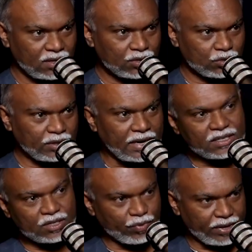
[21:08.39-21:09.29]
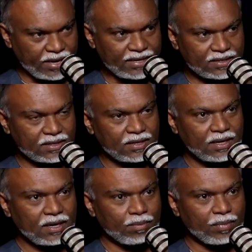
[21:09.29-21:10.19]
So that's the way I see.
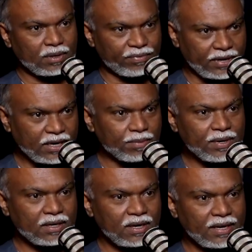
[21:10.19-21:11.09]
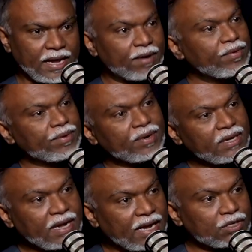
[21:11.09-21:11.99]
But fundamentally,
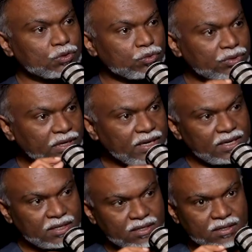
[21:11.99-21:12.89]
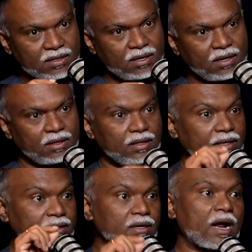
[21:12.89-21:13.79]
everybody has to release the
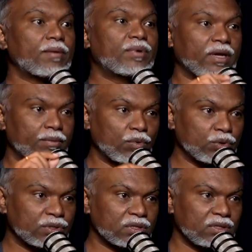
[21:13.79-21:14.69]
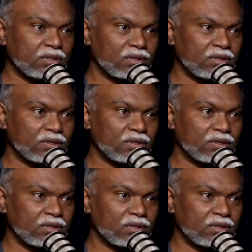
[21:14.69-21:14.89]
trapped emotion